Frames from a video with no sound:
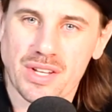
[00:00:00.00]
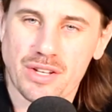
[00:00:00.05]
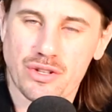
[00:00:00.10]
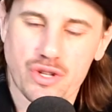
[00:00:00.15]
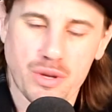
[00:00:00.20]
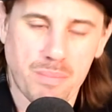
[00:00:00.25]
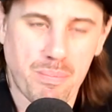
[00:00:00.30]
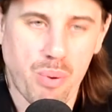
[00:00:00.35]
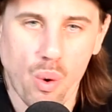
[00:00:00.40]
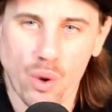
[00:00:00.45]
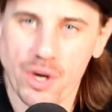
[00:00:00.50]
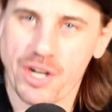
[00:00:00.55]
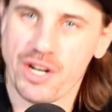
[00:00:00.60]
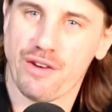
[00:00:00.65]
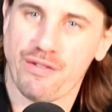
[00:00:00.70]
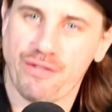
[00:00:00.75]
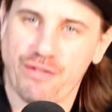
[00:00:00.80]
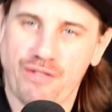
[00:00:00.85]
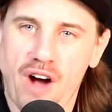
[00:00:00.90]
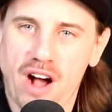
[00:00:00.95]
Support
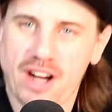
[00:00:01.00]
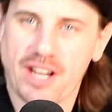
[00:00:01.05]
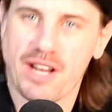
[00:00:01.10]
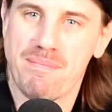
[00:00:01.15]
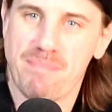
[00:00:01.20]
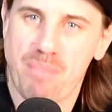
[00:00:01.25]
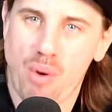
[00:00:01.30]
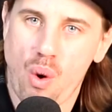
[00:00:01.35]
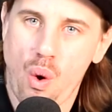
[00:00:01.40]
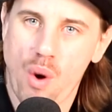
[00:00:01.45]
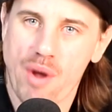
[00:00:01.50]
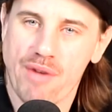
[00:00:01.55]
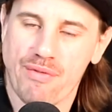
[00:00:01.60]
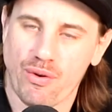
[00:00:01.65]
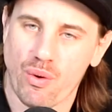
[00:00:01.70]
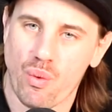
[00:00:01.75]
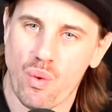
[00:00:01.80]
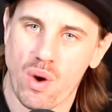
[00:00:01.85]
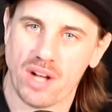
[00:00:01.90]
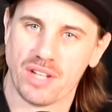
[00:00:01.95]
your fucking boy
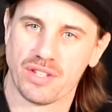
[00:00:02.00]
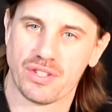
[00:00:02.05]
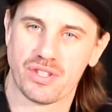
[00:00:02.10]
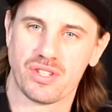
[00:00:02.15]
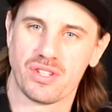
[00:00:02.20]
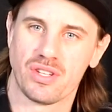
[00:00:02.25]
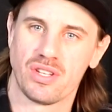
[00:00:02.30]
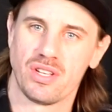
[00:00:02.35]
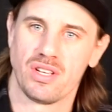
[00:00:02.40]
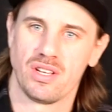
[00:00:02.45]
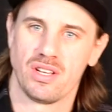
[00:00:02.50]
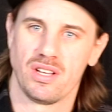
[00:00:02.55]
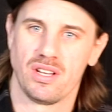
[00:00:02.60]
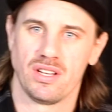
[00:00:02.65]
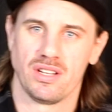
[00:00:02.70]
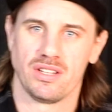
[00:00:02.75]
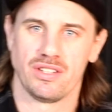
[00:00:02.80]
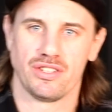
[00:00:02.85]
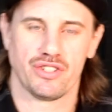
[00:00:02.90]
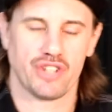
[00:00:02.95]
for once.
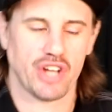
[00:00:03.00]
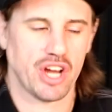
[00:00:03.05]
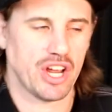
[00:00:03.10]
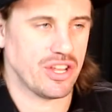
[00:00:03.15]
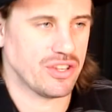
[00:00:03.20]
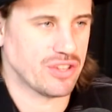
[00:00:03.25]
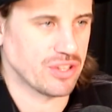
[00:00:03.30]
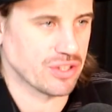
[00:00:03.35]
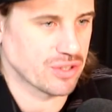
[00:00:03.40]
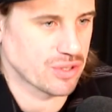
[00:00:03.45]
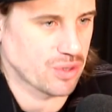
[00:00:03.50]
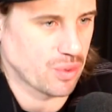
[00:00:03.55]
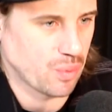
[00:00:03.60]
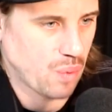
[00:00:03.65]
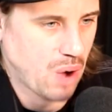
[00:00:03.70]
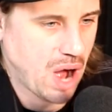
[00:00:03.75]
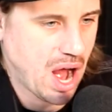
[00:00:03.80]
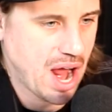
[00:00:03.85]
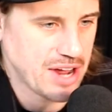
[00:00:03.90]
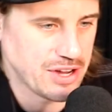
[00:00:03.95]
Jesus
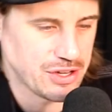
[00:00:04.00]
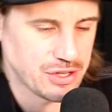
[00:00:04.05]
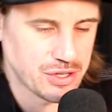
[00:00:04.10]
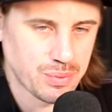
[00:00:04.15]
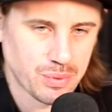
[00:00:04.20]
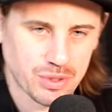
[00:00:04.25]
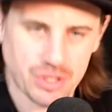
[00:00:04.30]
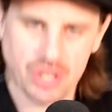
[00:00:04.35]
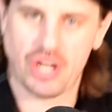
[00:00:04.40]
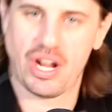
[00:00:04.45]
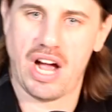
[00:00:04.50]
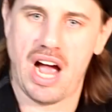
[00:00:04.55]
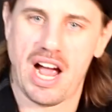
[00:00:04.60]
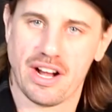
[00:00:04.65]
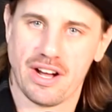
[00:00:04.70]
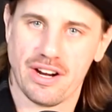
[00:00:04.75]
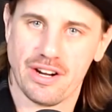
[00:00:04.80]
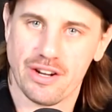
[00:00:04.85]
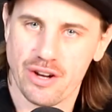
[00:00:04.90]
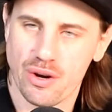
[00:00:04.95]
Christ. What's a guy
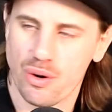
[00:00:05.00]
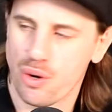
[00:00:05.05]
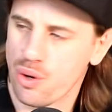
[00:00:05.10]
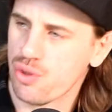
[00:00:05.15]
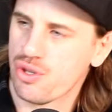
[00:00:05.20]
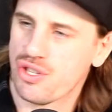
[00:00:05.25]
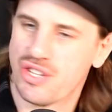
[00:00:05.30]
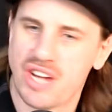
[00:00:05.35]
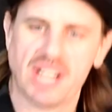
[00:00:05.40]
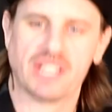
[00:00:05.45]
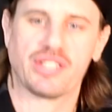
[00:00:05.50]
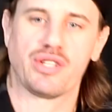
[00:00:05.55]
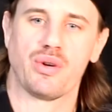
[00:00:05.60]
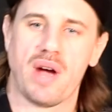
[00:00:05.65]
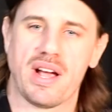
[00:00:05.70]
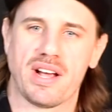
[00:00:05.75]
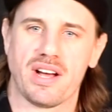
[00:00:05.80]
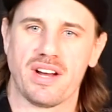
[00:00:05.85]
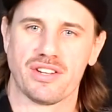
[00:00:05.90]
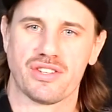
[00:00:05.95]
got to do? Whose dick do
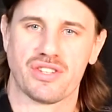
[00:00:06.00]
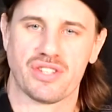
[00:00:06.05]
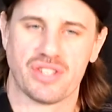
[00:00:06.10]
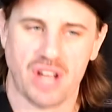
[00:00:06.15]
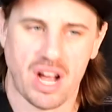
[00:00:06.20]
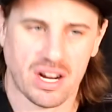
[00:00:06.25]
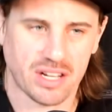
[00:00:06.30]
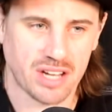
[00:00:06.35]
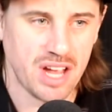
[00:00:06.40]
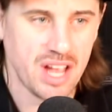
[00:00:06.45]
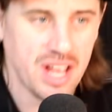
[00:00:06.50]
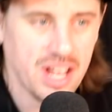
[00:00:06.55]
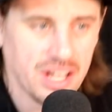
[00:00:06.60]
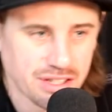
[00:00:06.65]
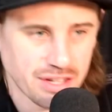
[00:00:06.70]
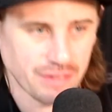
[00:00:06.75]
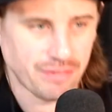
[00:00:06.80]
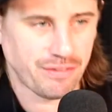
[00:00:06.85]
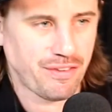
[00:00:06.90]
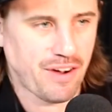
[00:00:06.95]
I got to suck
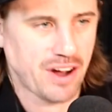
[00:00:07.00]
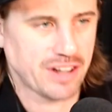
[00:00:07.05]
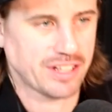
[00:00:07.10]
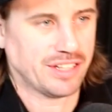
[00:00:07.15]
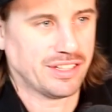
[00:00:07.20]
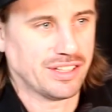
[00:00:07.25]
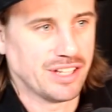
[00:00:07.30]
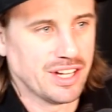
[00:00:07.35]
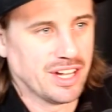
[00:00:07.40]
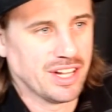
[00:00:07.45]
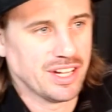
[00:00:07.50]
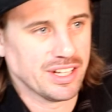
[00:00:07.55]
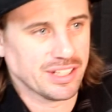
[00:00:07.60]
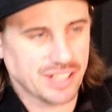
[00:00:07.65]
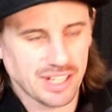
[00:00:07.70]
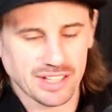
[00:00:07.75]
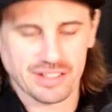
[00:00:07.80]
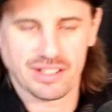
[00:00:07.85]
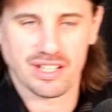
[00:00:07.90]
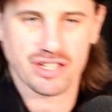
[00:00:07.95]
to fucking
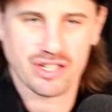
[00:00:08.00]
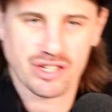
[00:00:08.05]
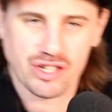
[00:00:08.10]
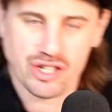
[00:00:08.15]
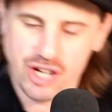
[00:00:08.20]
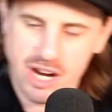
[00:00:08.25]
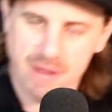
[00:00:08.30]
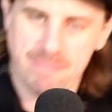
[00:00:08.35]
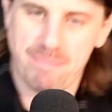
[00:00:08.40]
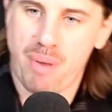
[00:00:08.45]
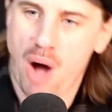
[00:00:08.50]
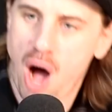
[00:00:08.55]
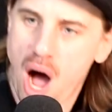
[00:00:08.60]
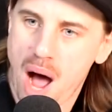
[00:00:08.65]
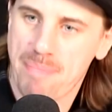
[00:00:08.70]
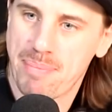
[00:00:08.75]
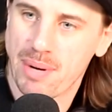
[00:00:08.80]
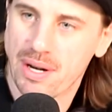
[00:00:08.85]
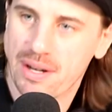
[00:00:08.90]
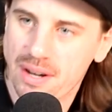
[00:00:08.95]
get this shit
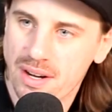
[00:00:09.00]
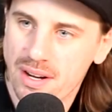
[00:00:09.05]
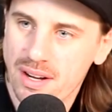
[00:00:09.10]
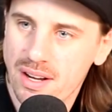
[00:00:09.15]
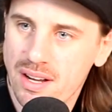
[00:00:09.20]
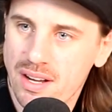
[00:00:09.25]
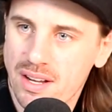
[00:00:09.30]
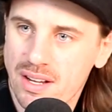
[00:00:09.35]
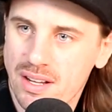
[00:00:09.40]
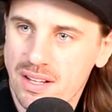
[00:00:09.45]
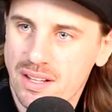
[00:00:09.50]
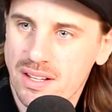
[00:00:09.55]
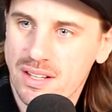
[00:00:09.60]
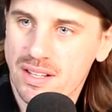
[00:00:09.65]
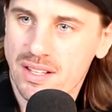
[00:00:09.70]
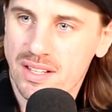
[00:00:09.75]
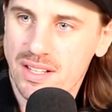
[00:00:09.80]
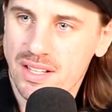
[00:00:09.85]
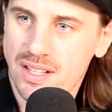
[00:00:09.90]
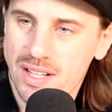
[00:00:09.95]
popping?
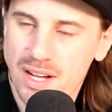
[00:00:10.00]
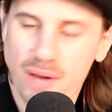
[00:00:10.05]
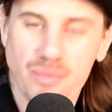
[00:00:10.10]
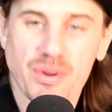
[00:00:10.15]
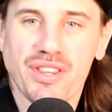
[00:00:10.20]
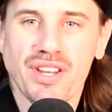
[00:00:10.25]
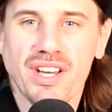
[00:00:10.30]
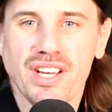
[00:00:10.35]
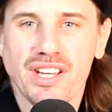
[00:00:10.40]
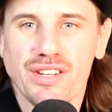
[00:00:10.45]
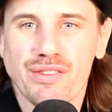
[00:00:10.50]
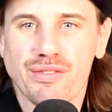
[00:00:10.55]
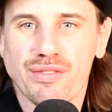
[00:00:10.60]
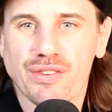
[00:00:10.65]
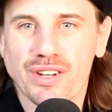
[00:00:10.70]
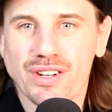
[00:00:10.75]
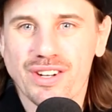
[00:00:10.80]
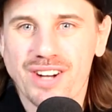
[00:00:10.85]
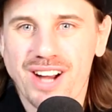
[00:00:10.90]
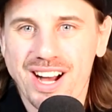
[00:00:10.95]
And we thank you
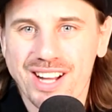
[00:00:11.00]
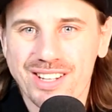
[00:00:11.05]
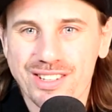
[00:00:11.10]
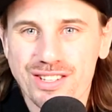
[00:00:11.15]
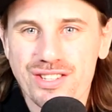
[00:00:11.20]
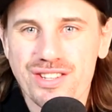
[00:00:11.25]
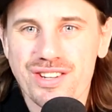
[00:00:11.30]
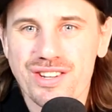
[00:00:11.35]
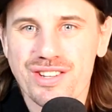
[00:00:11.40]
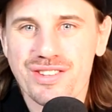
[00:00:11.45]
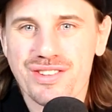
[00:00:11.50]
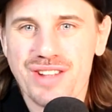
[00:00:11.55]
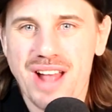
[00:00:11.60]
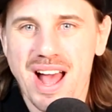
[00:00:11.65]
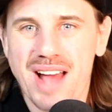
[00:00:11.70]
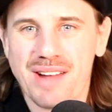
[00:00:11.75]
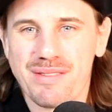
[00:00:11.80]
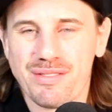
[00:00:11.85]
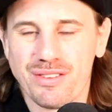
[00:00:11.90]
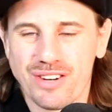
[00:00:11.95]
for listening to this
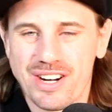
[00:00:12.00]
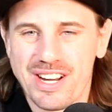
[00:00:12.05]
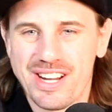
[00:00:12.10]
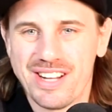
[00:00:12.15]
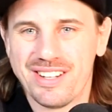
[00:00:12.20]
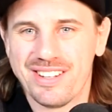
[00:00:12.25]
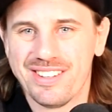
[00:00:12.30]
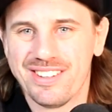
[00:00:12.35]
ad read.